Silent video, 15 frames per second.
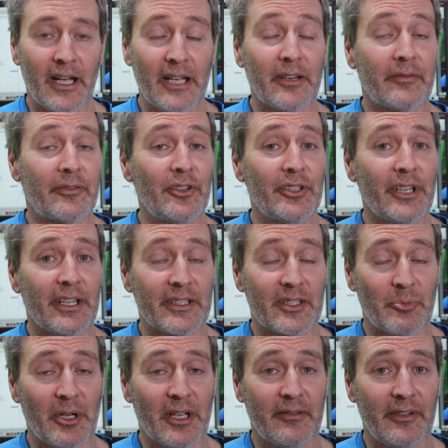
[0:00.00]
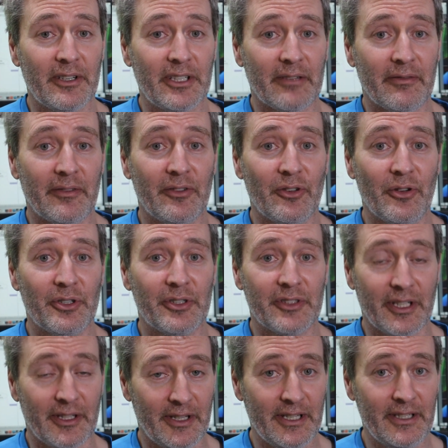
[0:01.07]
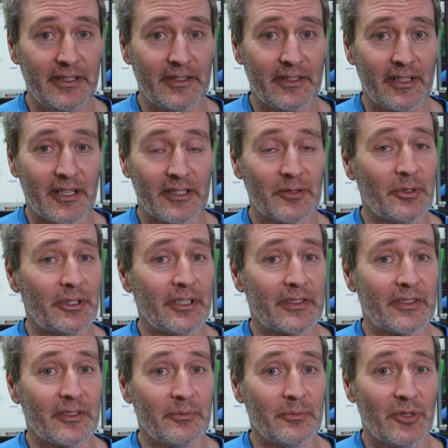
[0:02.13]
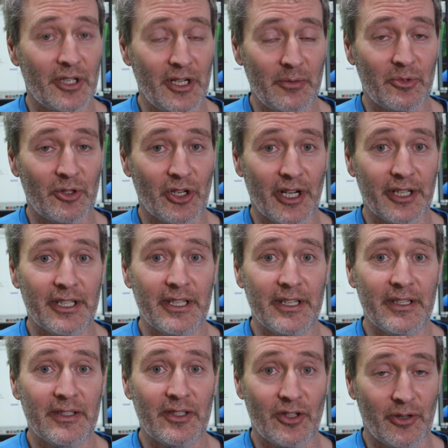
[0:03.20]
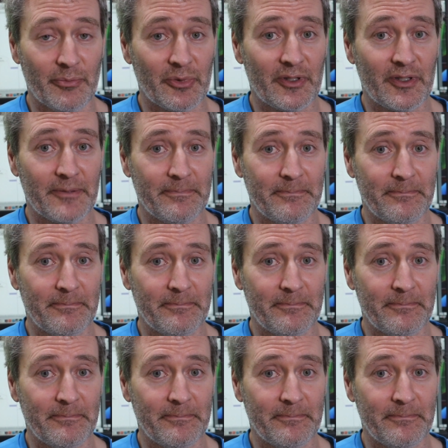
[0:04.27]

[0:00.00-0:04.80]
Adafruit and SparkFun have a few interesting things, as well as some cheap Chinese shops.